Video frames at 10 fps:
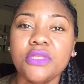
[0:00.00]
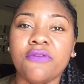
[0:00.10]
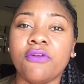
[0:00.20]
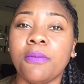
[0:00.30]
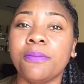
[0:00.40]

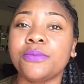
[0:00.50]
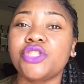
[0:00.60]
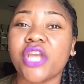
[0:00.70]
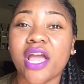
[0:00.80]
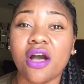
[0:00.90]
from
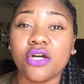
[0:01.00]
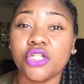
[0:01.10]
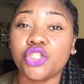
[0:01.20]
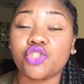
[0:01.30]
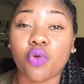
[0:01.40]

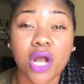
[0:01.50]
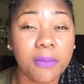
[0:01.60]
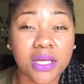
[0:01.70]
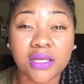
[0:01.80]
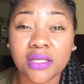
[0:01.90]
childhood
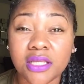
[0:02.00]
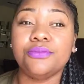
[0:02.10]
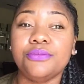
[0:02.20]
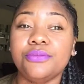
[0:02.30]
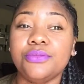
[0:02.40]
trauma,
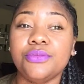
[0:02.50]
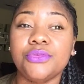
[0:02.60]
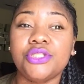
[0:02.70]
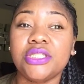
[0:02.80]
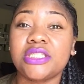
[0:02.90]

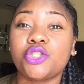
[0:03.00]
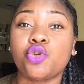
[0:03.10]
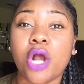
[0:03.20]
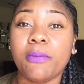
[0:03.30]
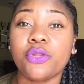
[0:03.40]
just
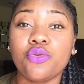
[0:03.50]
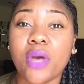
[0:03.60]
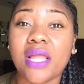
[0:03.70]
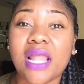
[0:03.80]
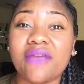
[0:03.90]
trauma
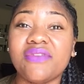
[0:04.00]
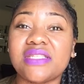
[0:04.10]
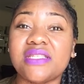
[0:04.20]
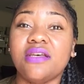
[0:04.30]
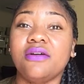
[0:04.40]
throughout life
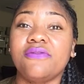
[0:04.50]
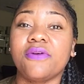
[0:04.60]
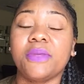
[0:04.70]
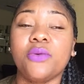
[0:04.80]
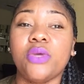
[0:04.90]
itself. I
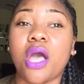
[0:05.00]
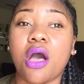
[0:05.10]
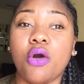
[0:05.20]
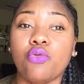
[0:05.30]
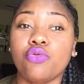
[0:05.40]
mean, we
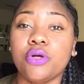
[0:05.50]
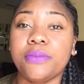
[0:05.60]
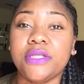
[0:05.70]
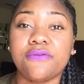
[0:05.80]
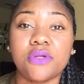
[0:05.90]
all grew up
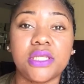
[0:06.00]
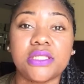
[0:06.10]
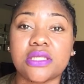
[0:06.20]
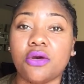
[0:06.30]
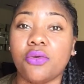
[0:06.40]
differently,
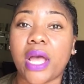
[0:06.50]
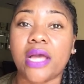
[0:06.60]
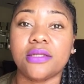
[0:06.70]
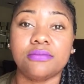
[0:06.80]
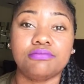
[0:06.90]
so
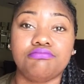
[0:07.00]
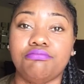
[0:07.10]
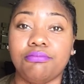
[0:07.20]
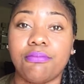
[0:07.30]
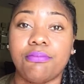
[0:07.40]

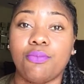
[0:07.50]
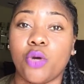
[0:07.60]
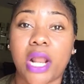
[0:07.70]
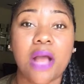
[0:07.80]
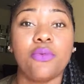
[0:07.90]

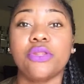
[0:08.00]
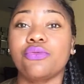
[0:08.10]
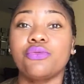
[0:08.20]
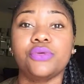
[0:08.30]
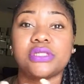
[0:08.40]
what I went
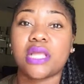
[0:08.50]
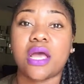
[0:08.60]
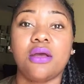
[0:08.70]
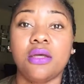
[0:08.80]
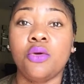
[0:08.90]
through is
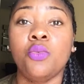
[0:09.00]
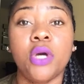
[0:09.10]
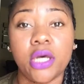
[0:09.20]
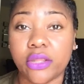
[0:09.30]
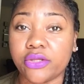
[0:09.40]
not
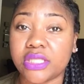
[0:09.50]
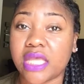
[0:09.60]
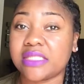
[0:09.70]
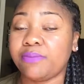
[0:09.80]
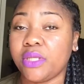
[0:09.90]
what others
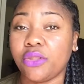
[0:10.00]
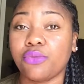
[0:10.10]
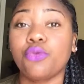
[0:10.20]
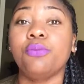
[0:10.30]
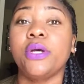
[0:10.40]
has been
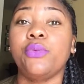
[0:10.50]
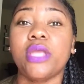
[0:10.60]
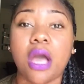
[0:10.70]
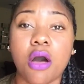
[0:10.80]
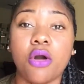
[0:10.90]
through, but we
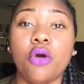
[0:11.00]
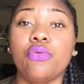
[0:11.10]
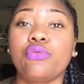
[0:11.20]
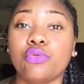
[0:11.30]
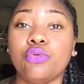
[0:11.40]
all go
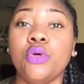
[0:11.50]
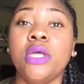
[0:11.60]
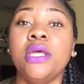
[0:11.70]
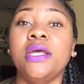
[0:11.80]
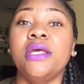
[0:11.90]
through
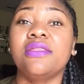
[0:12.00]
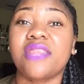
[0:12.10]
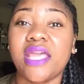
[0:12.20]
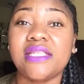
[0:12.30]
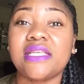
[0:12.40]

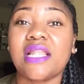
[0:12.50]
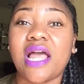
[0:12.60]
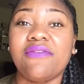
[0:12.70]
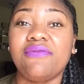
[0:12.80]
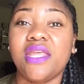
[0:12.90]
things in
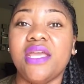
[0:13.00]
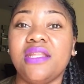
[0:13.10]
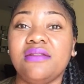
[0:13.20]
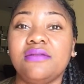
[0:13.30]
life that